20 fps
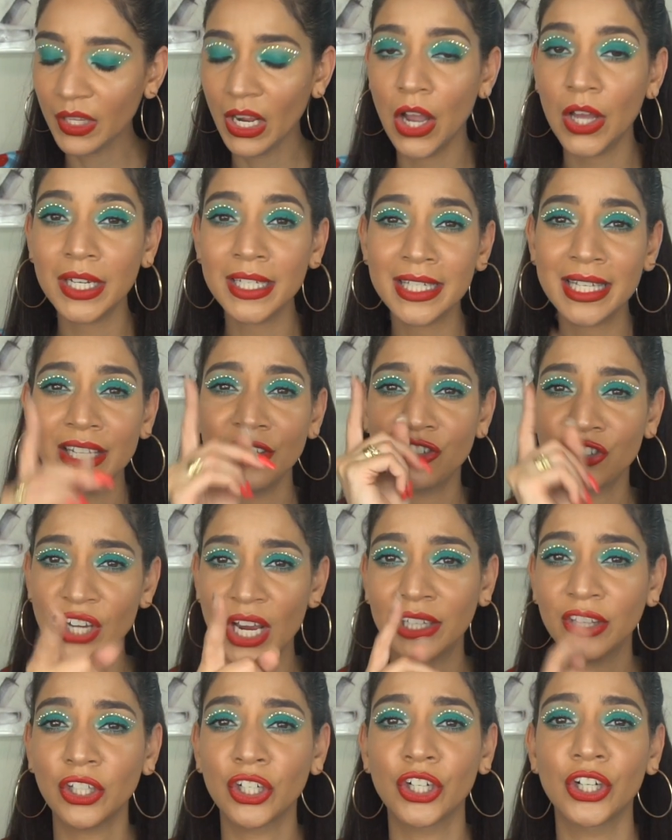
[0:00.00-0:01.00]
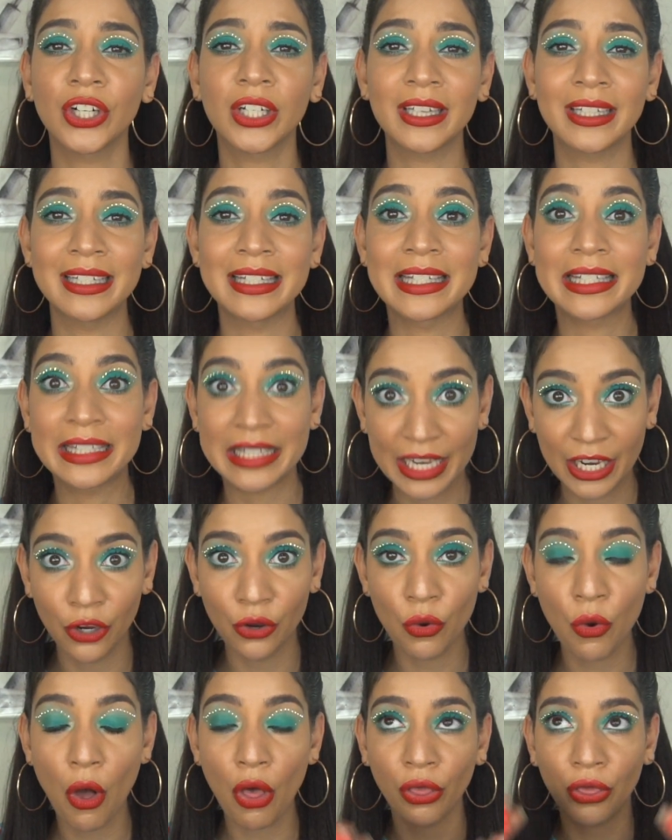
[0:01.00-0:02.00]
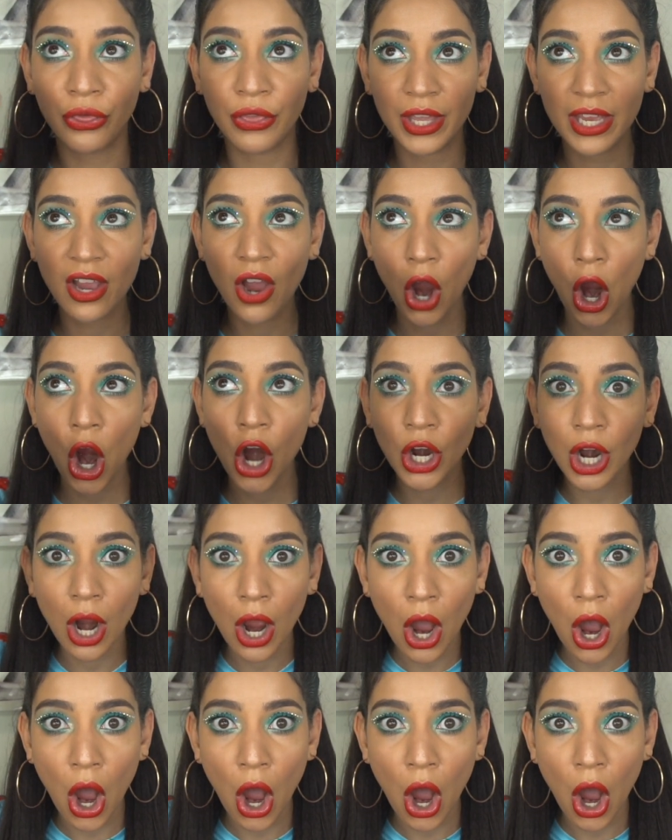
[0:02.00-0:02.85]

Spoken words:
Honestly, check the Kirkland sale, they are